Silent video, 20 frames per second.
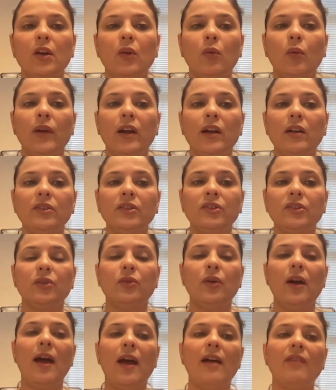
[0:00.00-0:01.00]
We
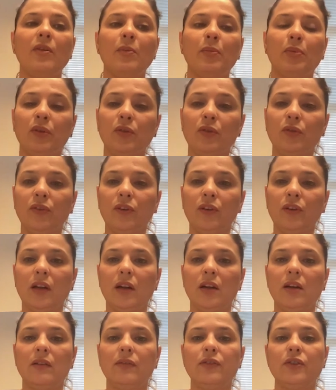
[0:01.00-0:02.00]
also have approval
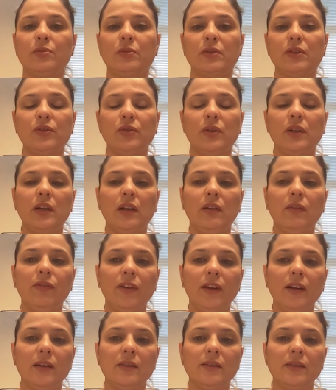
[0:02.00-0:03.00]
of tumor treating
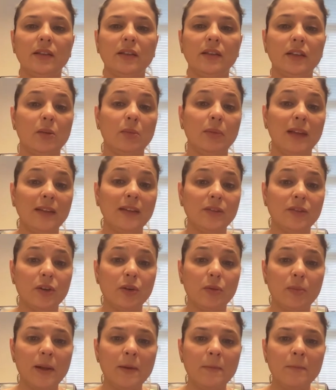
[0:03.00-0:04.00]
fields in
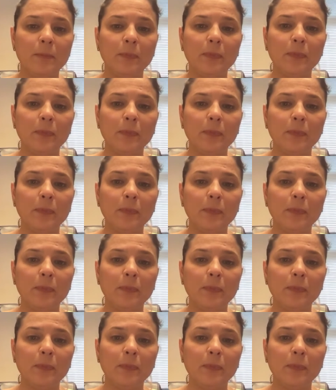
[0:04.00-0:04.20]
glioblastoma,